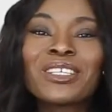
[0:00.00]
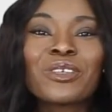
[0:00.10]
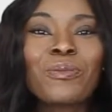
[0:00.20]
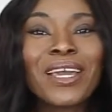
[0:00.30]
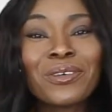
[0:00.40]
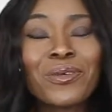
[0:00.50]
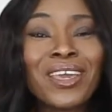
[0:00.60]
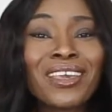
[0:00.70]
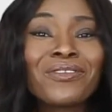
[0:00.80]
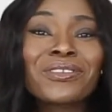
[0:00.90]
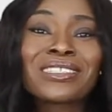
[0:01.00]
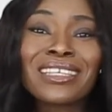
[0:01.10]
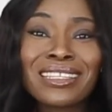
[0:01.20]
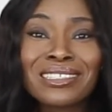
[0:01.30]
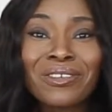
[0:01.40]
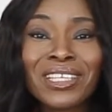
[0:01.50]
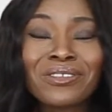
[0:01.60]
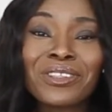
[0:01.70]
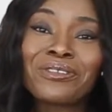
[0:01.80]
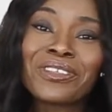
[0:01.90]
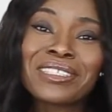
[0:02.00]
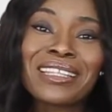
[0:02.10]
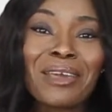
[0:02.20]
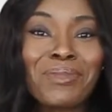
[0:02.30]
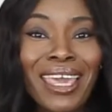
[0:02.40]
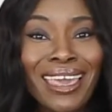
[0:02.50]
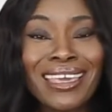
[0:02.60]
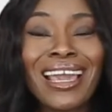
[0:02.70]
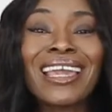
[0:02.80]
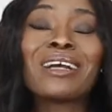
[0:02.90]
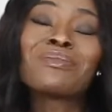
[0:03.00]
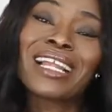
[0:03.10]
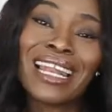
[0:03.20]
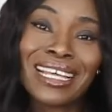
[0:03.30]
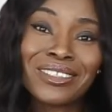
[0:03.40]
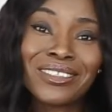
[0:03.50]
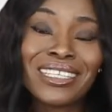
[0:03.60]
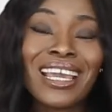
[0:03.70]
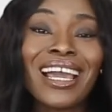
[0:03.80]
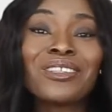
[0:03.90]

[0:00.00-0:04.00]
So by the way, if you've seen this face for the first time, hey, I am glad on here.